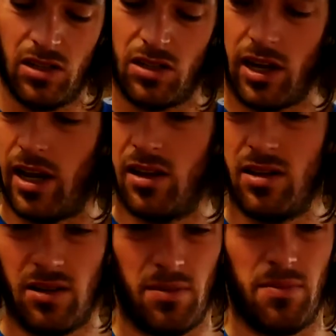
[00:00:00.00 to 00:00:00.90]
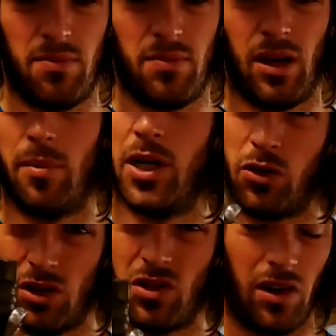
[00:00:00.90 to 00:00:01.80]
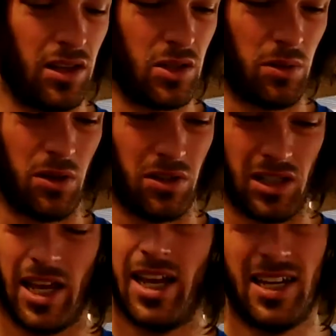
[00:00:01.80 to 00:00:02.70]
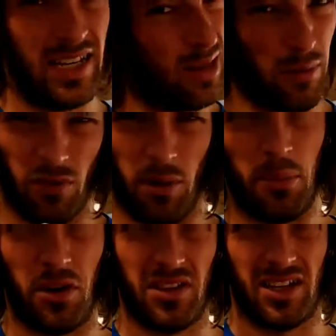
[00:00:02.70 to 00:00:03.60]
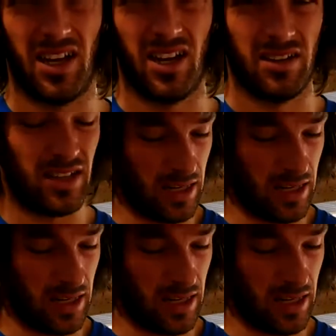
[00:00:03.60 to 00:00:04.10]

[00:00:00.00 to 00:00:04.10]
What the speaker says: So yeah, I'm gonna make sure I tighten this one onto there before I put it in the car,